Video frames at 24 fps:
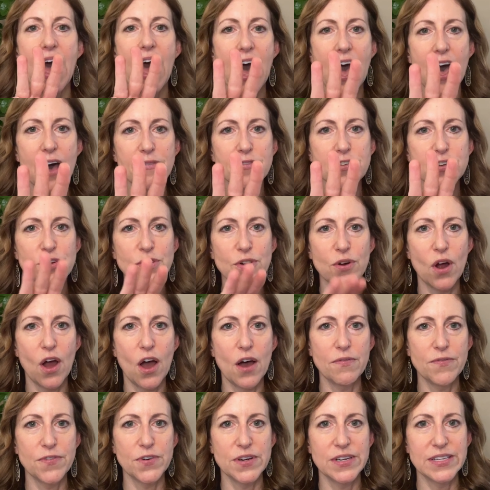after your
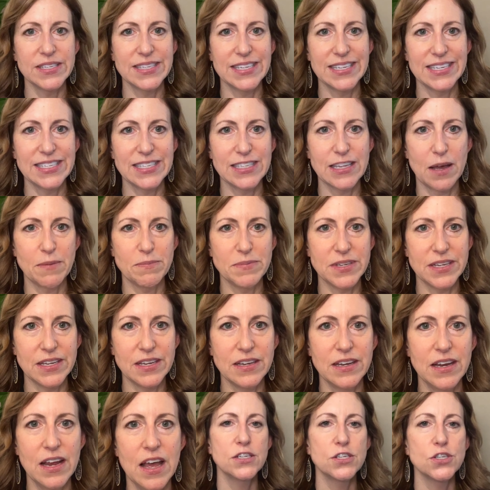offer is
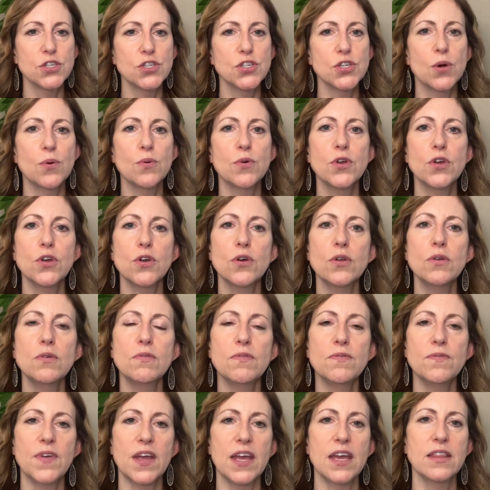accepted to show good
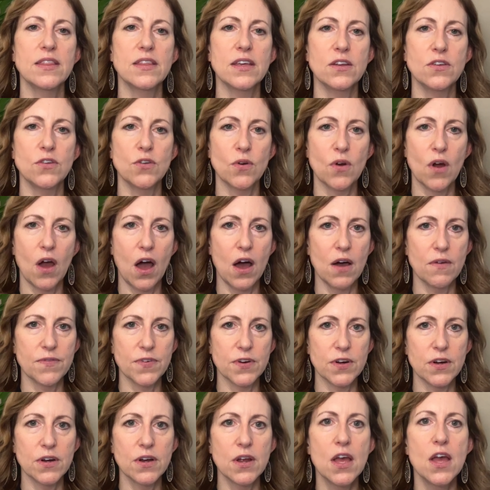faith in your
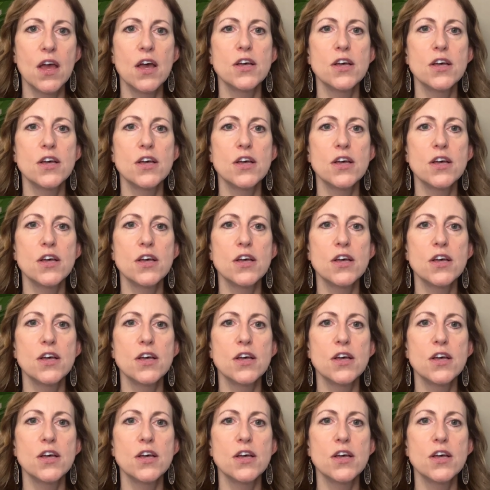offer.